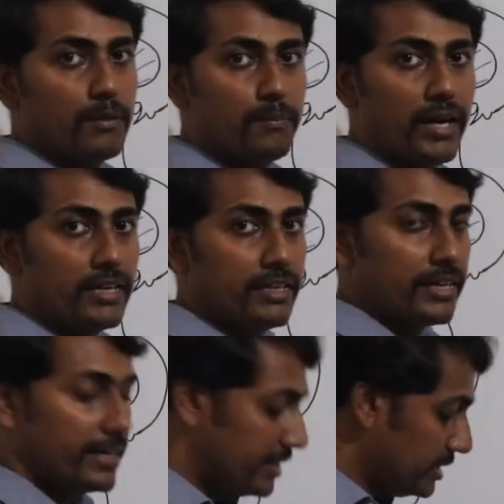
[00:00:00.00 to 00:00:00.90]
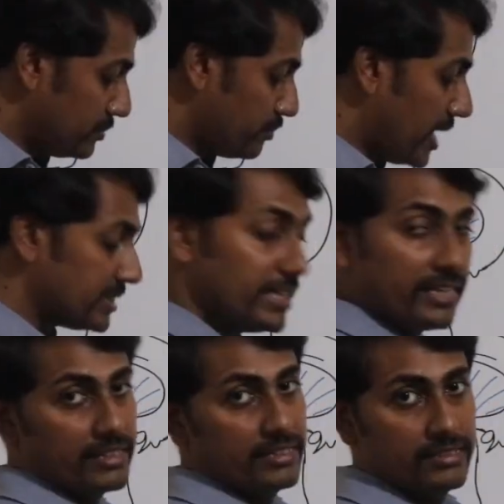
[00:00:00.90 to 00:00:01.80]
but it is
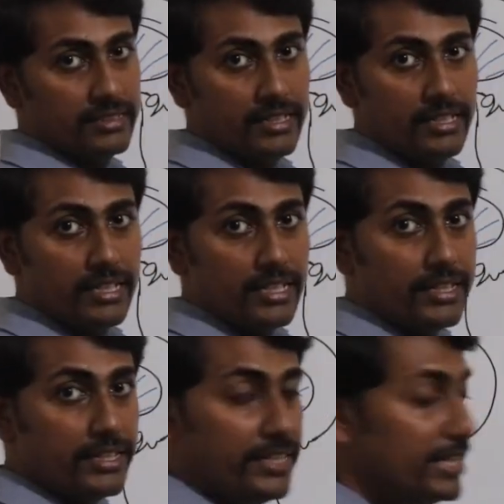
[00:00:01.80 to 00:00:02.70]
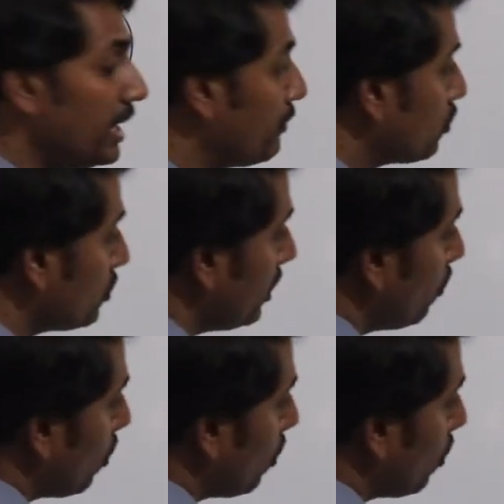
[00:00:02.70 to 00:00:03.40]
passing deep to the